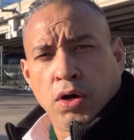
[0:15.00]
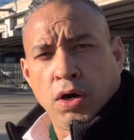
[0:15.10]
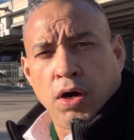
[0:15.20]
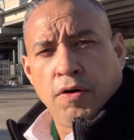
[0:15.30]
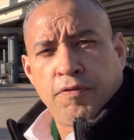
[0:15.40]

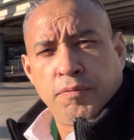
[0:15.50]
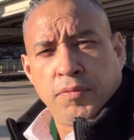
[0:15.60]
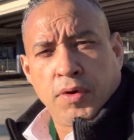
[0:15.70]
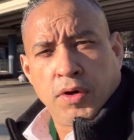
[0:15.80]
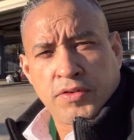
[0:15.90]
of
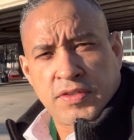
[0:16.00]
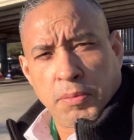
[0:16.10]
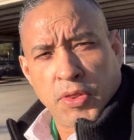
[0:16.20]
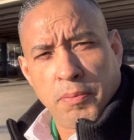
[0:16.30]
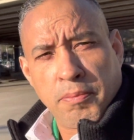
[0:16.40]
some
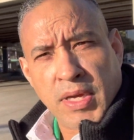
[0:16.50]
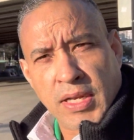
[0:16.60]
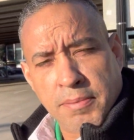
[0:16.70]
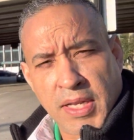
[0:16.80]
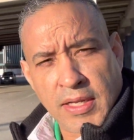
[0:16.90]
of the
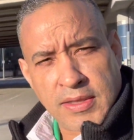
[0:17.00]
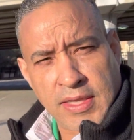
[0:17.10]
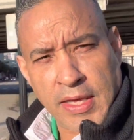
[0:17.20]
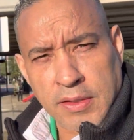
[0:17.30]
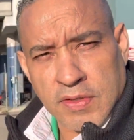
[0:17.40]
many
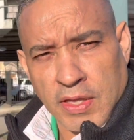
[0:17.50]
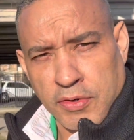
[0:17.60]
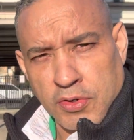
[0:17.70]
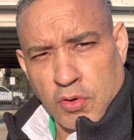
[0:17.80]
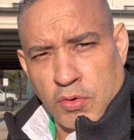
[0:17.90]
things that are
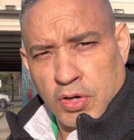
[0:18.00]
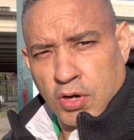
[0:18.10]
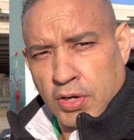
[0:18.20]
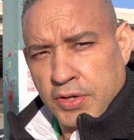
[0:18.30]
going on